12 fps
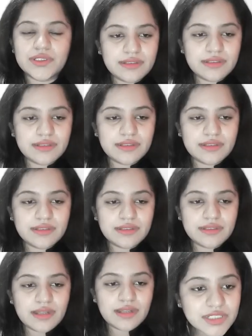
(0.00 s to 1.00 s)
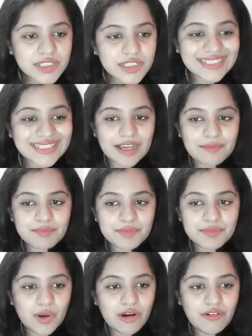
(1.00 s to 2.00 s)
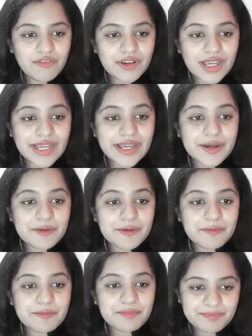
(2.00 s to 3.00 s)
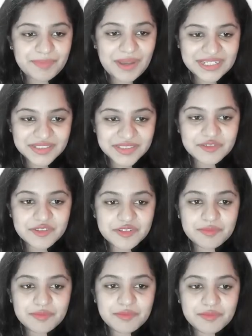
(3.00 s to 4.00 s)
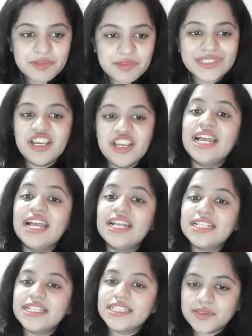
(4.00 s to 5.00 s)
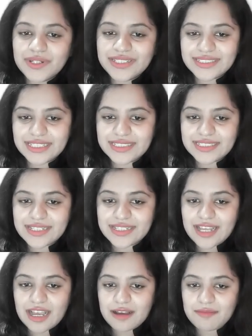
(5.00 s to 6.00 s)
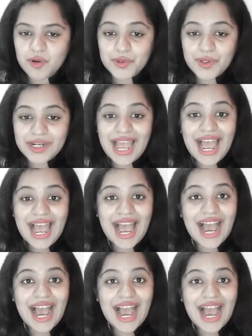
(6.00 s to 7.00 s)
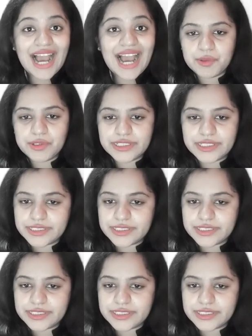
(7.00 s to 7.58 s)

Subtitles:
So this one is example of passive immunity. This one is example of your active immunity.